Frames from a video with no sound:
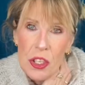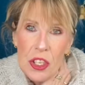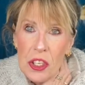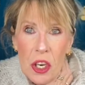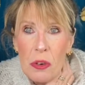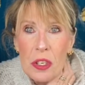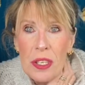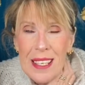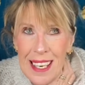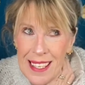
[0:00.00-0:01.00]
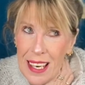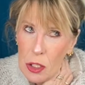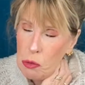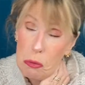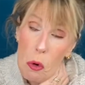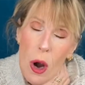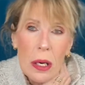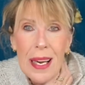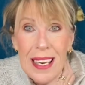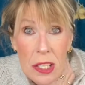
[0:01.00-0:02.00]
you just go to the sussex
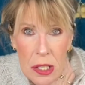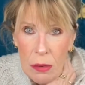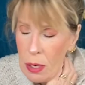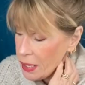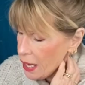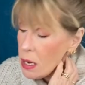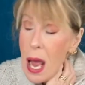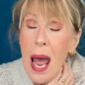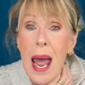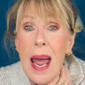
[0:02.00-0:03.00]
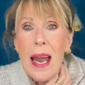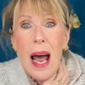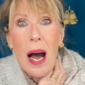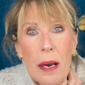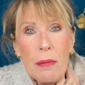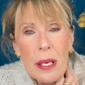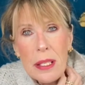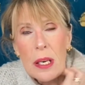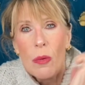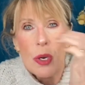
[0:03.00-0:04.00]
royal instagram account and i really
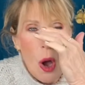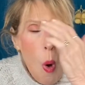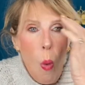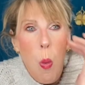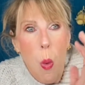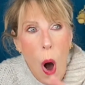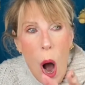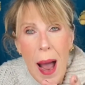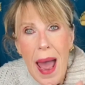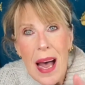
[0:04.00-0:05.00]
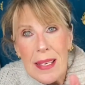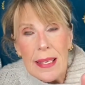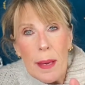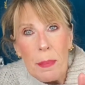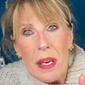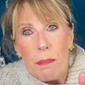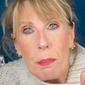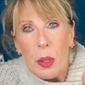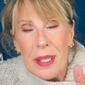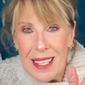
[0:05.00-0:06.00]
don't know why hasn't it been
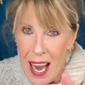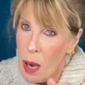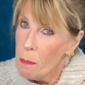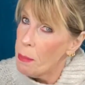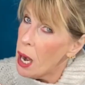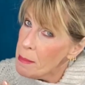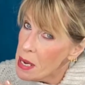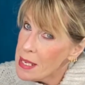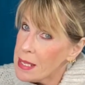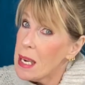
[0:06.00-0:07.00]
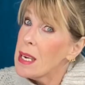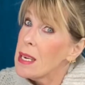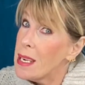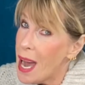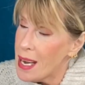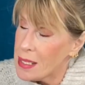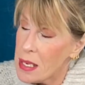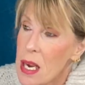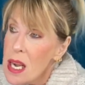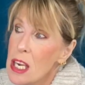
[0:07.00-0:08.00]
put down by missy yet
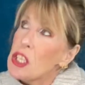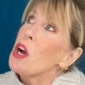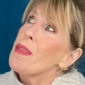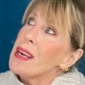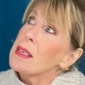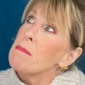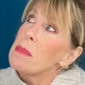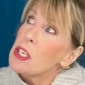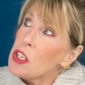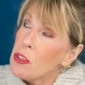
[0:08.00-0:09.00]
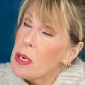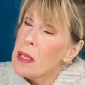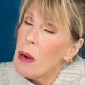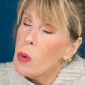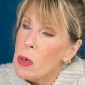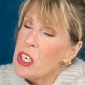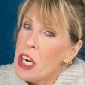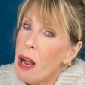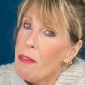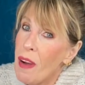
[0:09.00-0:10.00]
so that's a mystery that we
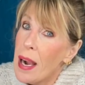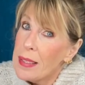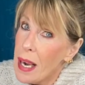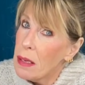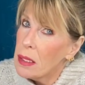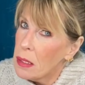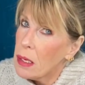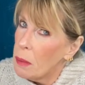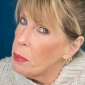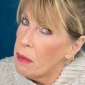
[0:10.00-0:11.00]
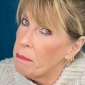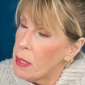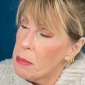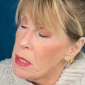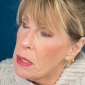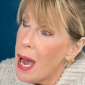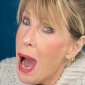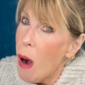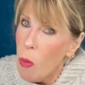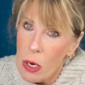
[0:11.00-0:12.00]
shall find out in a couple of maybe
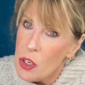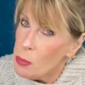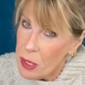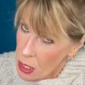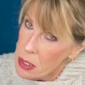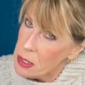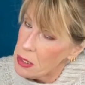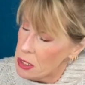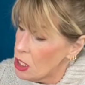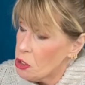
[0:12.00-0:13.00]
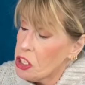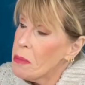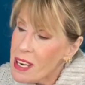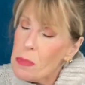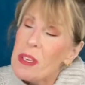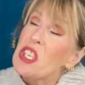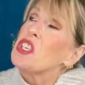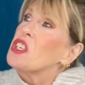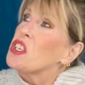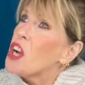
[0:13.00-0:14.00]
hours because you know she must be
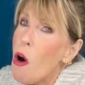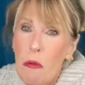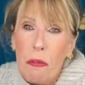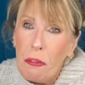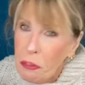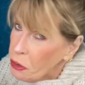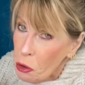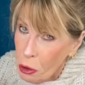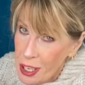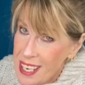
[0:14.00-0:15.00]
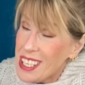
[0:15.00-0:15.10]
so furious